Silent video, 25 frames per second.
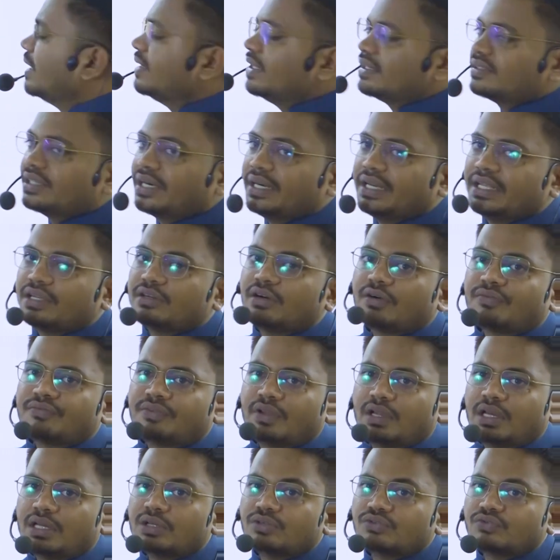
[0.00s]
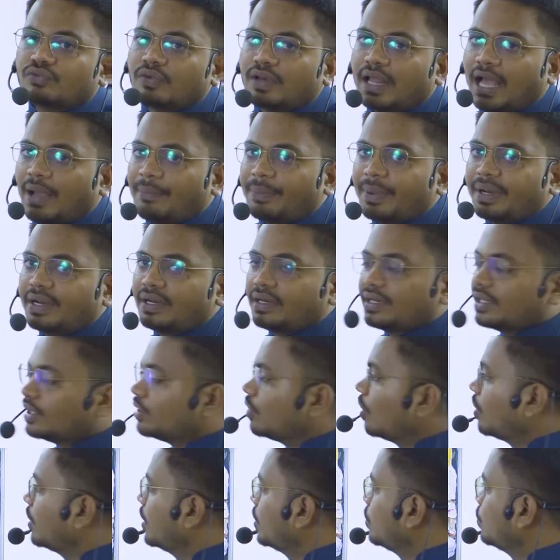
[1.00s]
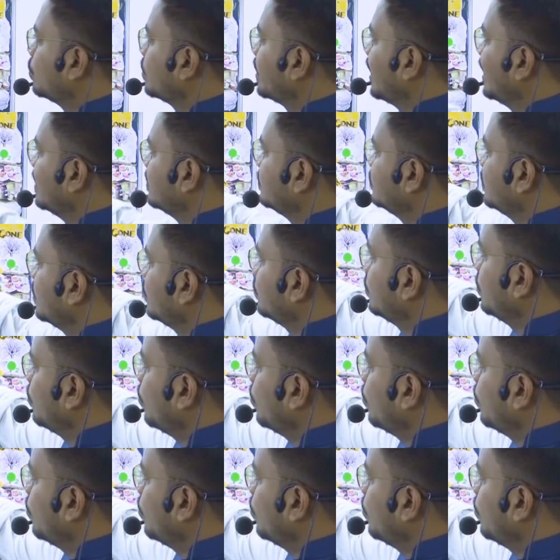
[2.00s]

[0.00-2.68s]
the shedding of the leaves will happen? In order to conserve the